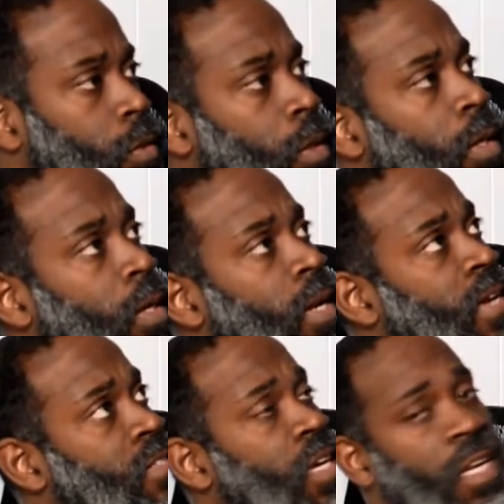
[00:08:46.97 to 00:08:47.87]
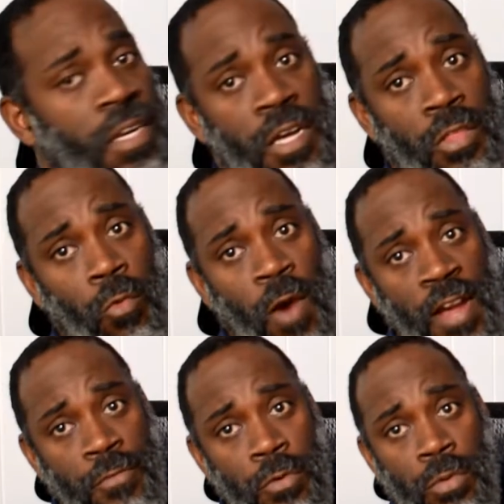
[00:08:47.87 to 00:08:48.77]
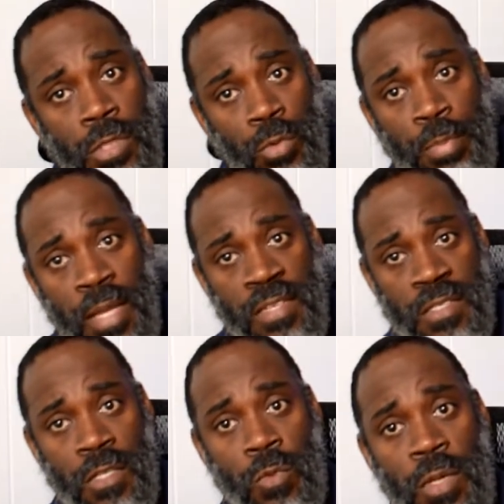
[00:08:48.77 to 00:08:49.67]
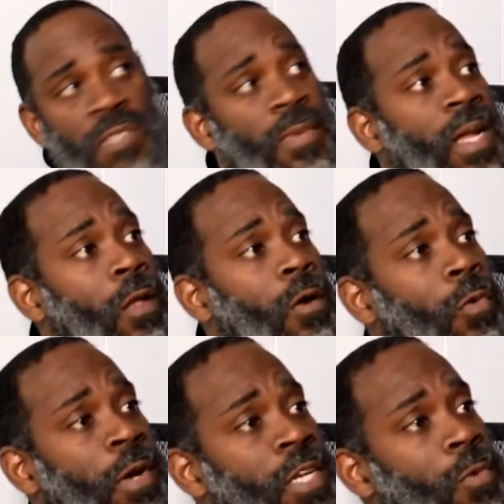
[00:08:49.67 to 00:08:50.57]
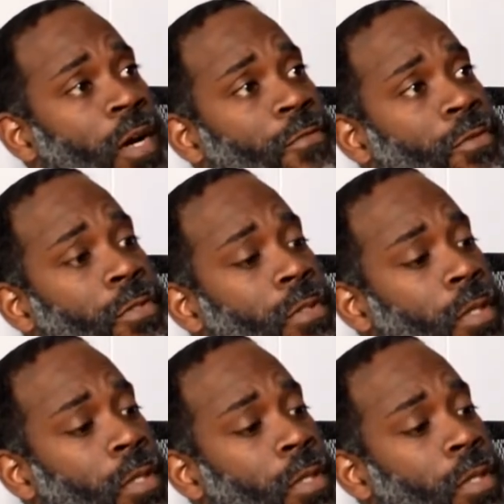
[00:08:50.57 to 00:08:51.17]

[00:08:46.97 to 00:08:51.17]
like I said, get another rifle to replace this one as my long range rifle,